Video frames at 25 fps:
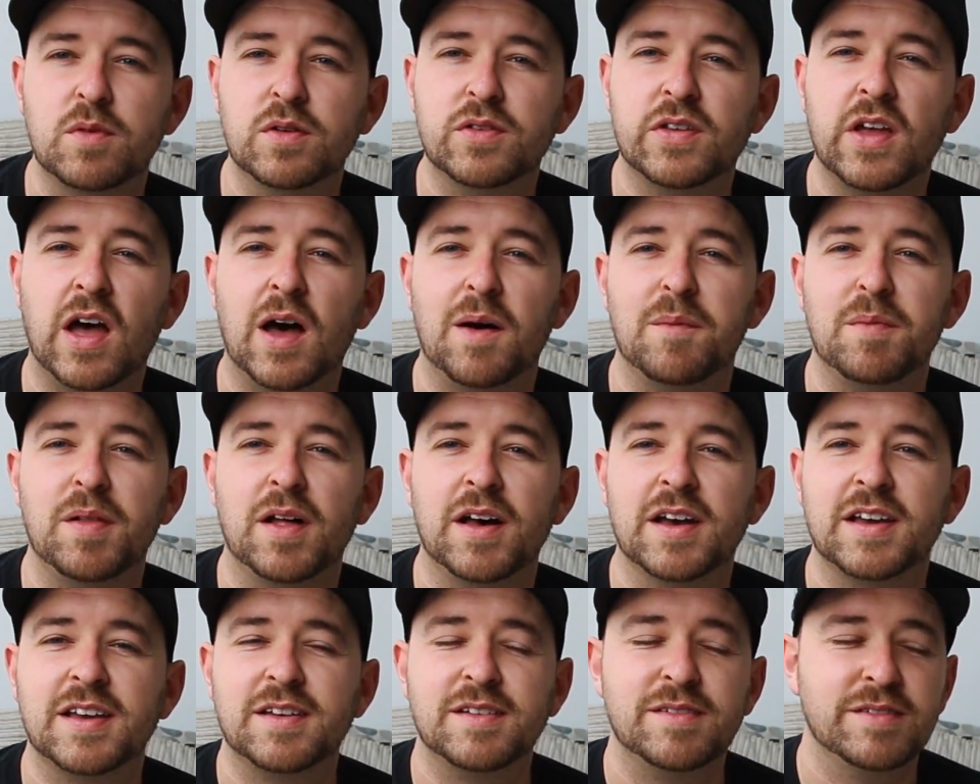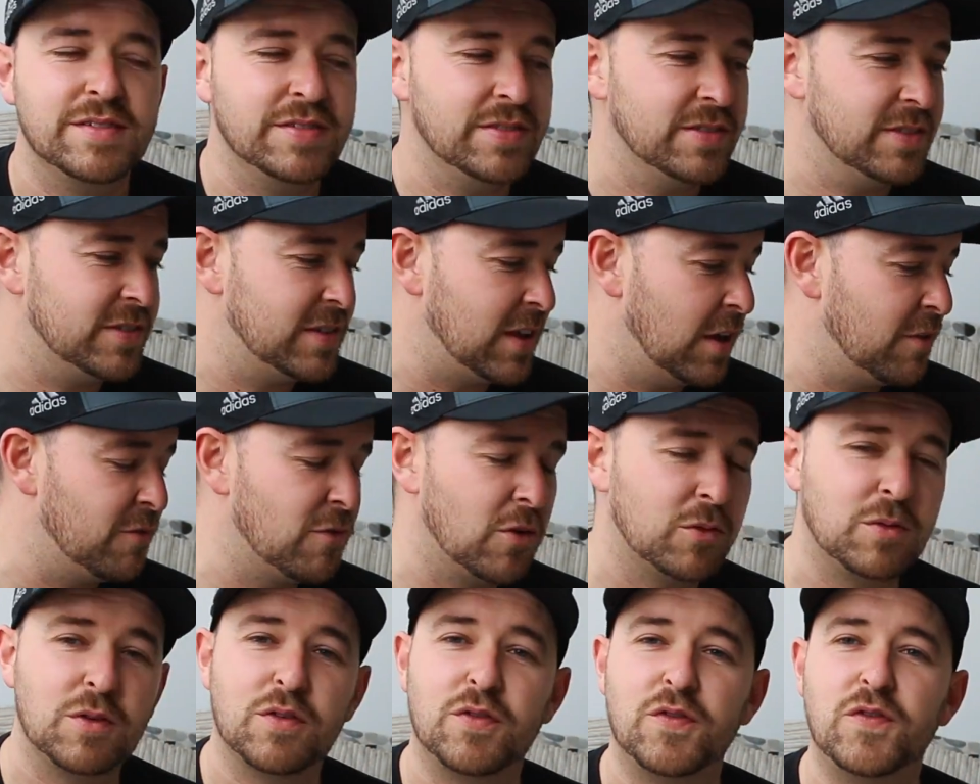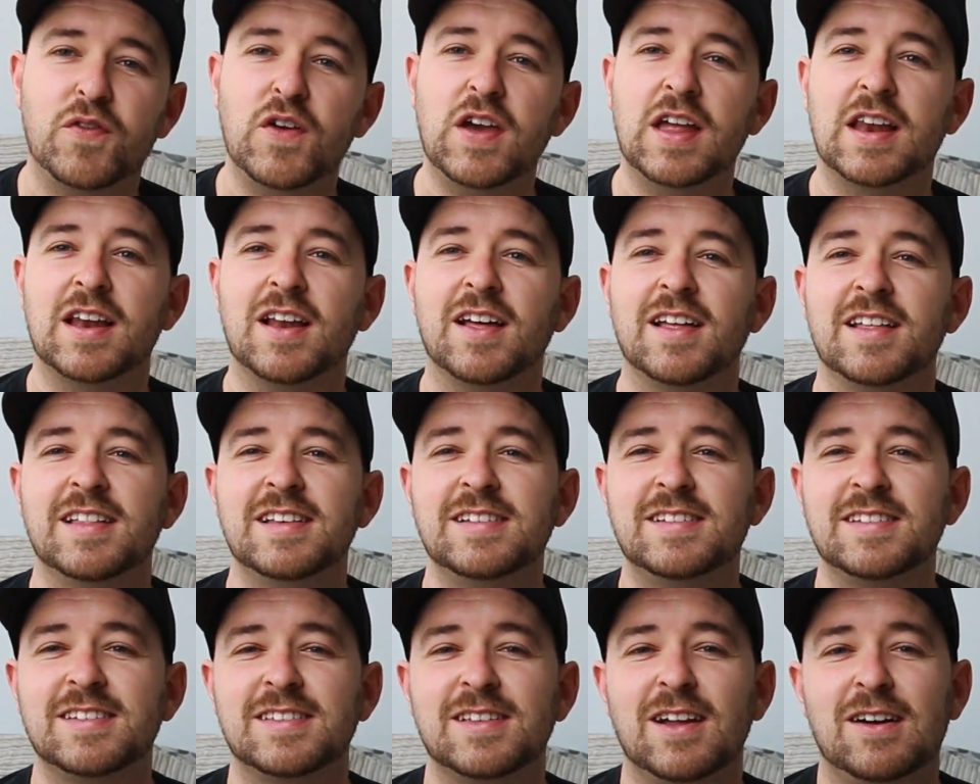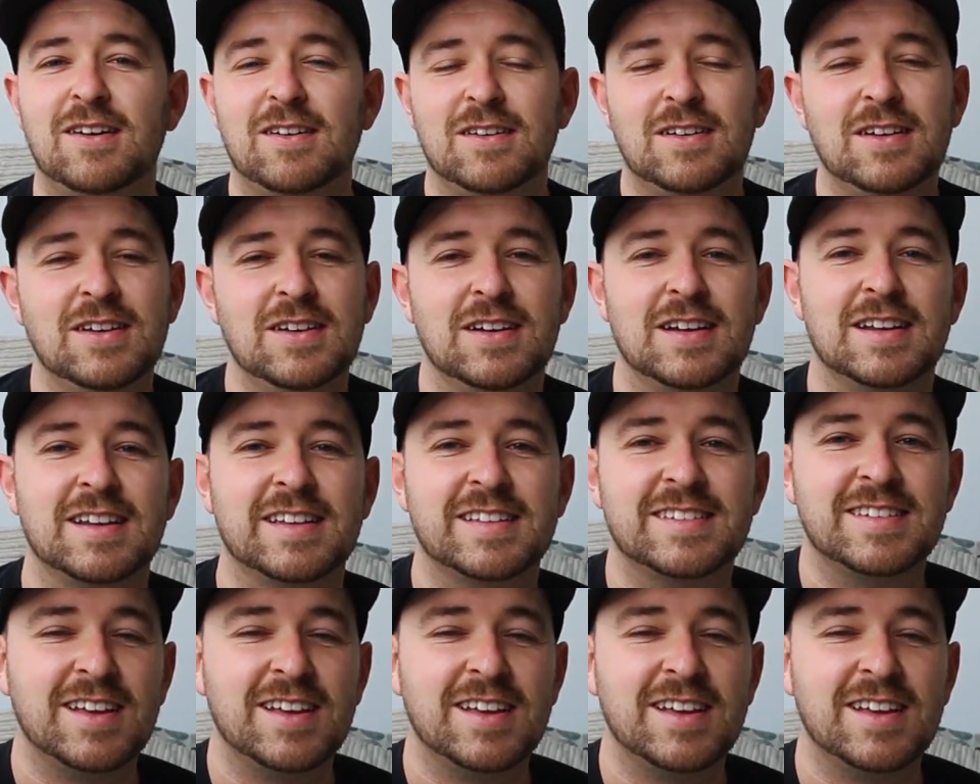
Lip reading: What's up? Like something wrong with Finn? Like this is not good.